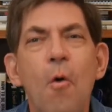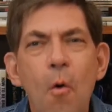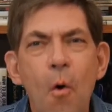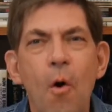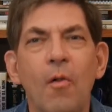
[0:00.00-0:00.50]

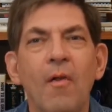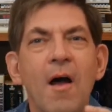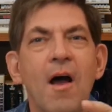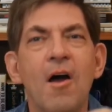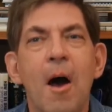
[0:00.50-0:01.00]
all
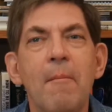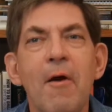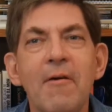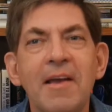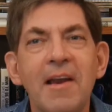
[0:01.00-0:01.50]

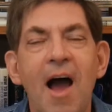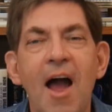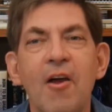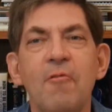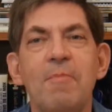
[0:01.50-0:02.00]
American
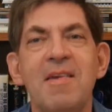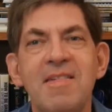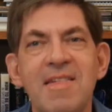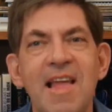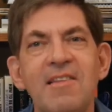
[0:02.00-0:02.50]
iron be
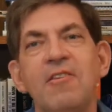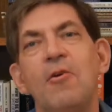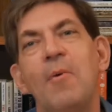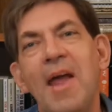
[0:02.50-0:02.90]
sent to